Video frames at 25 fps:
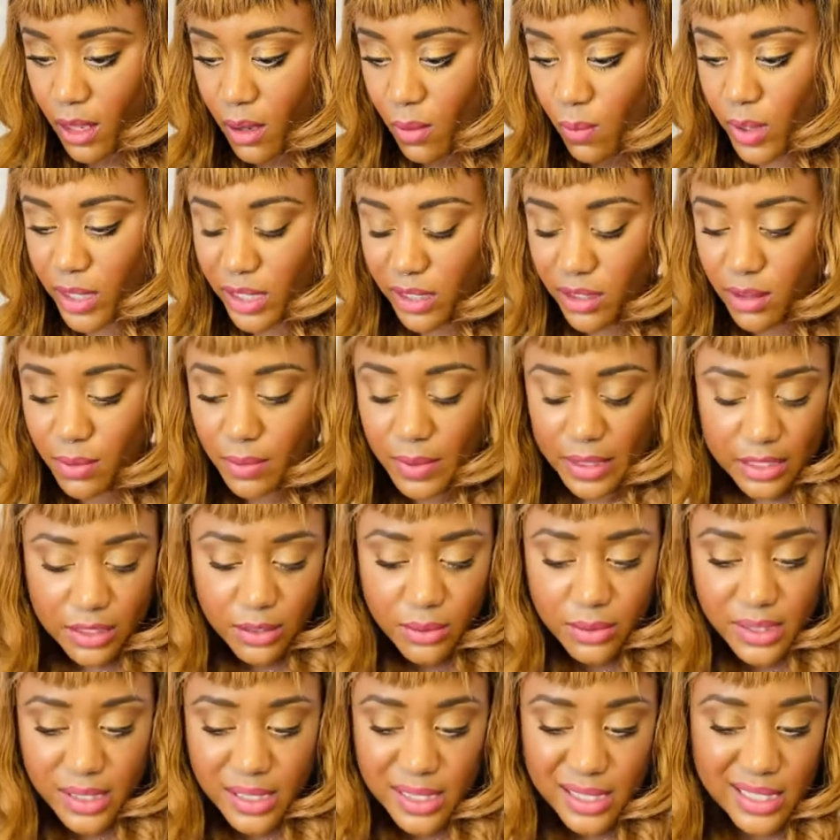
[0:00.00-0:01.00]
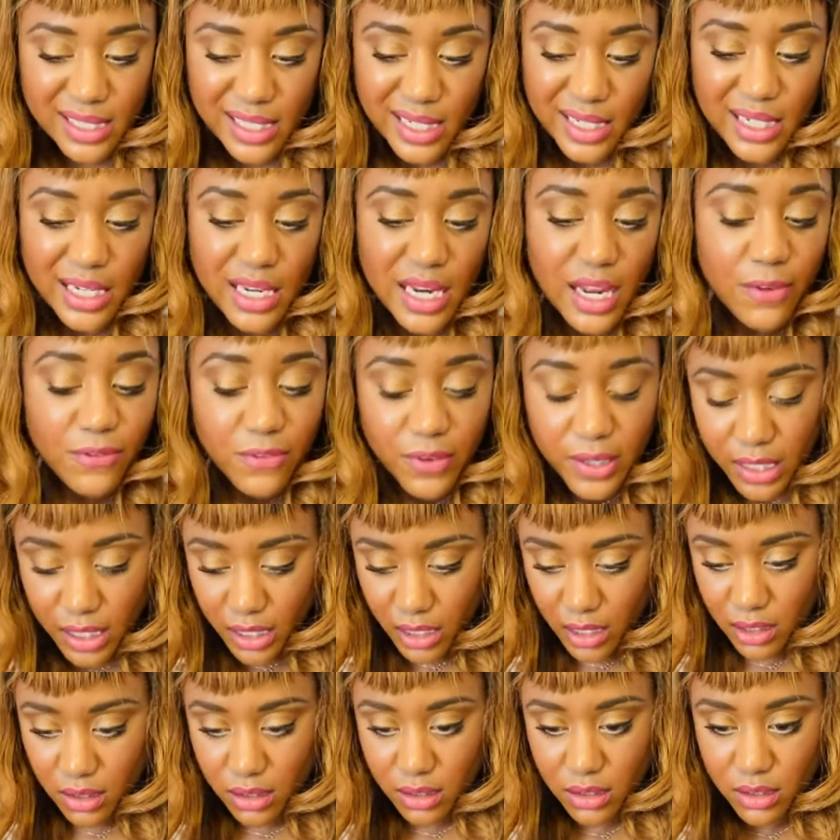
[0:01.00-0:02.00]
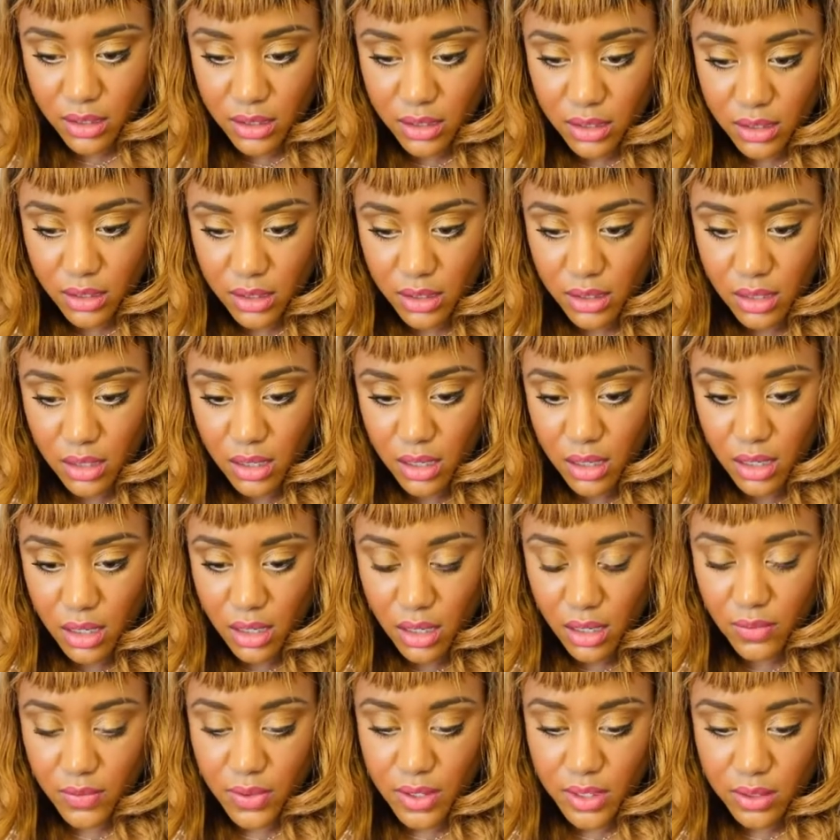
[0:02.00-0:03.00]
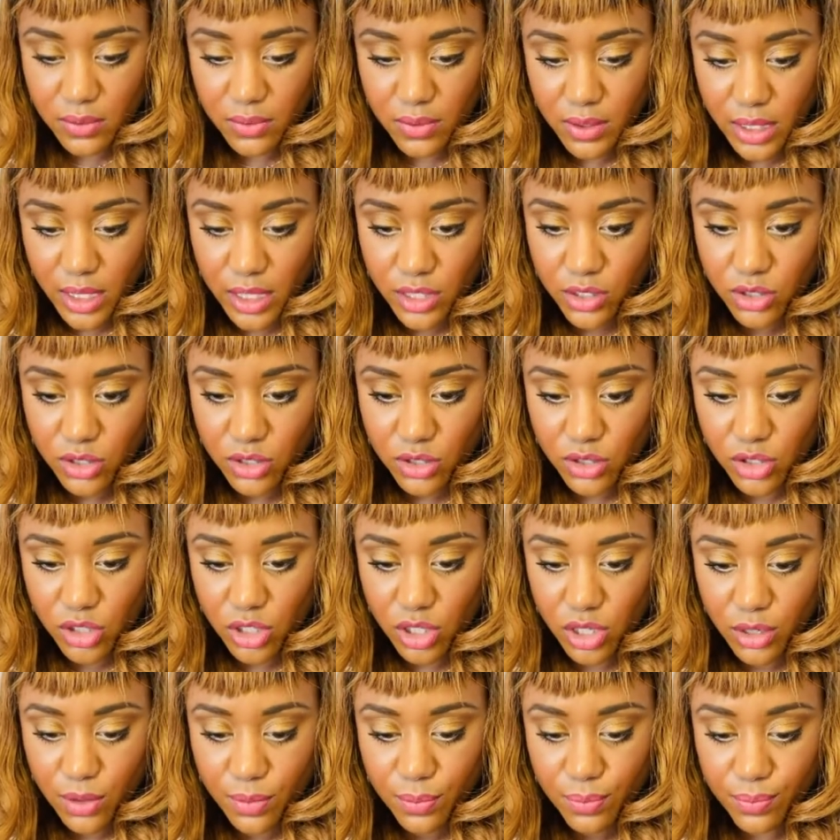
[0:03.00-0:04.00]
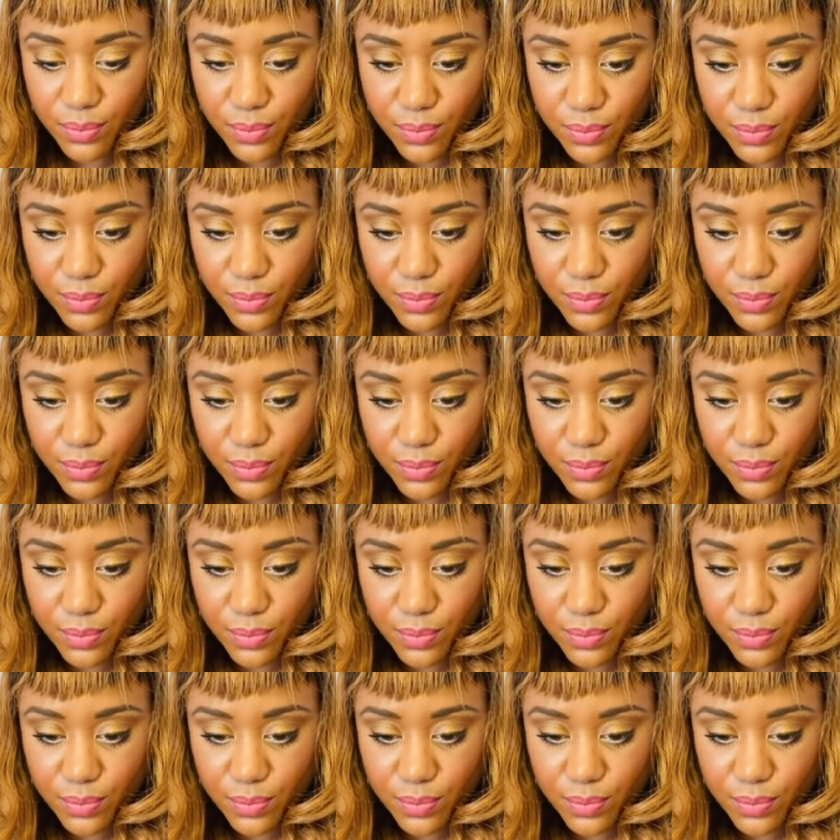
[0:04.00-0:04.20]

Wanting to reduce the significance of this relationship.